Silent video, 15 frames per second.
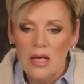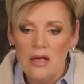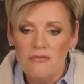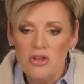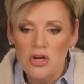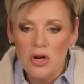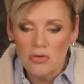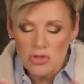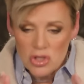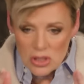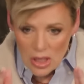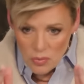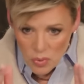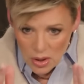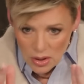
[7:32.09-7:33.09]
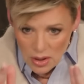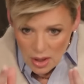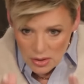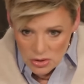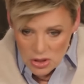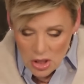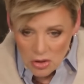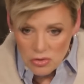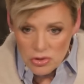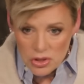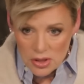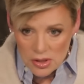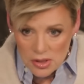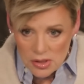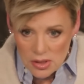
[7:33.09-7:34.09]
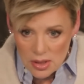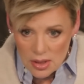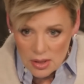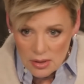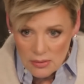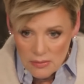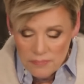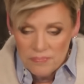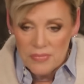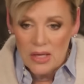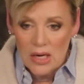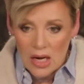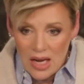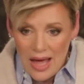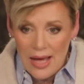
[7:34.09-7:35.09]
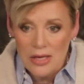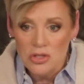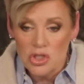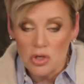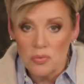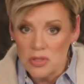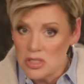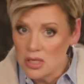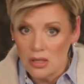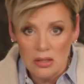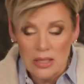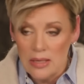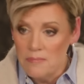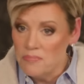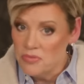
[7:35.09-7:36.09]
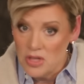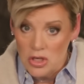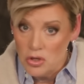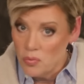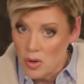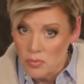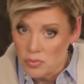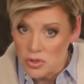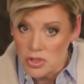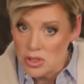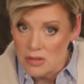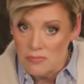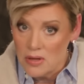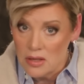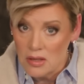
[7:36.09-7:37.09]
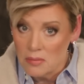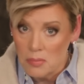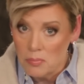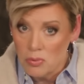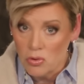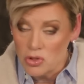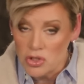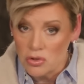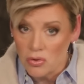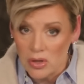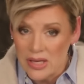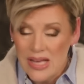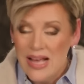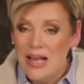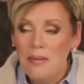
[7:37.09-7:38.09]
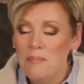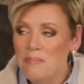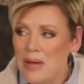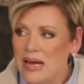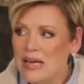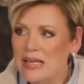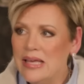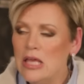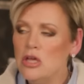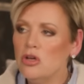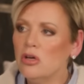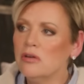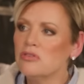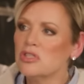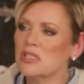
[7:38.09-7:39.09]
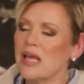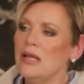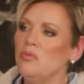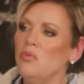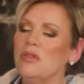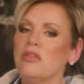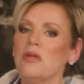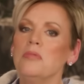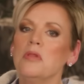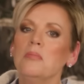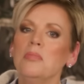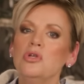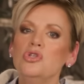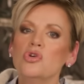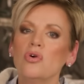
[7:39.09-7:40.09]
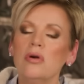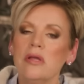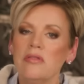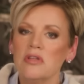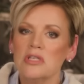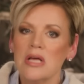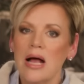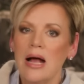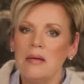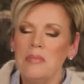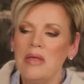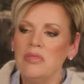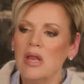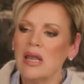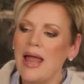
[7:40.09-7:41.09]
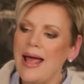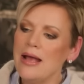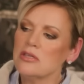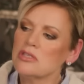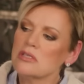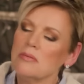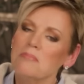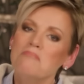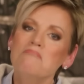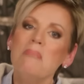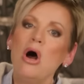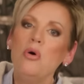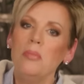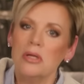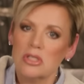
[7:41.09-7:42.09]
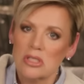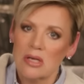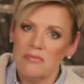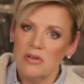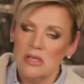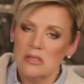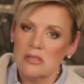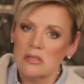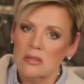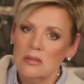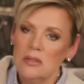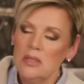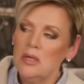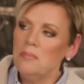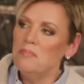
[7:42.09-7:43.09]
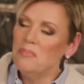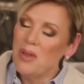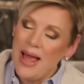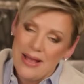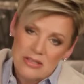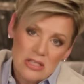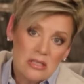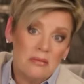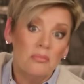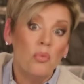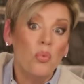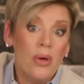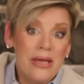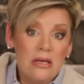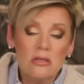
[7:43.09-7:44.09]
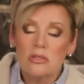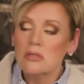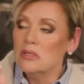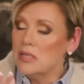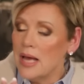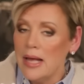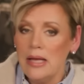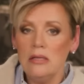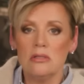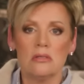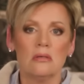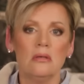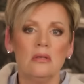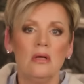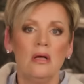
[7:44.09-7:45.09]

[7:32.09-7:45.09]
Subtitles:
if you don't stay where God told you to stay, then Elijah was telling him, then you won't receive that double portion anointing. Meaning he could have stayed with him the majority of the time, and the last moments of his last weeks, days,